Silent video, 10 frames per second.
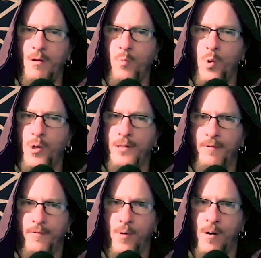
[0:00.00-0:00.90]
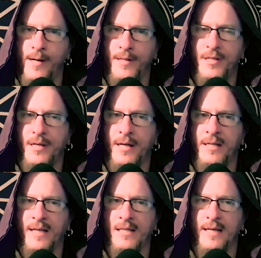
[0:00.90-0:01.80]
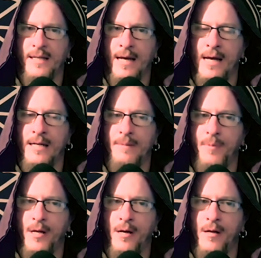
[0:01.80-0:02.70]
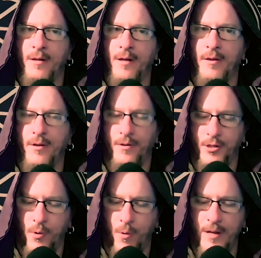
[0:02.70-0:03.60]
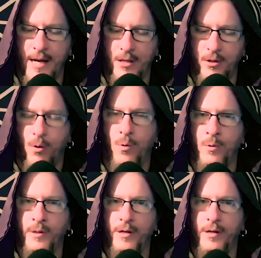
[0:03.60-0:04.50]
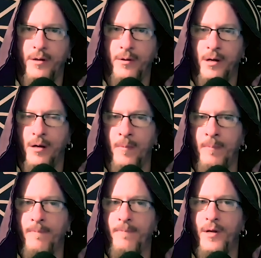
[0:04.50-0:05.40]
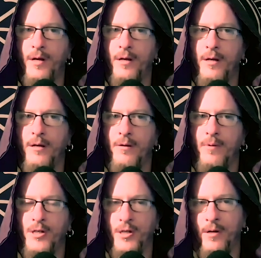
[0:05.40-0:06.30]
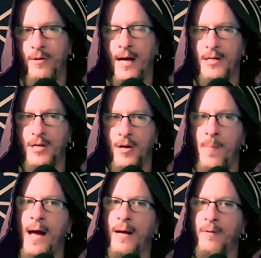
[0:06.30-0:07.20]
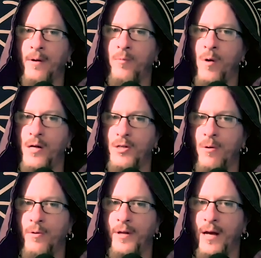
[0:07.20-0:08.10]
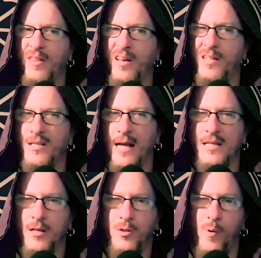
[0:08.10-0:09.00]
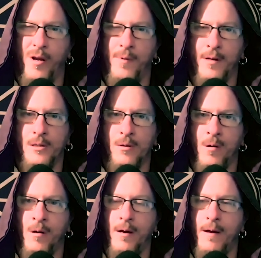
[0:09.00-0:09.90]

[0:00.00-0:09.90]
woods and forests and, and things like that. But uh, the the story that he told, um, which, you know, you guys can go back and, and watch the whole thing. I think it's less than twenty minutes long,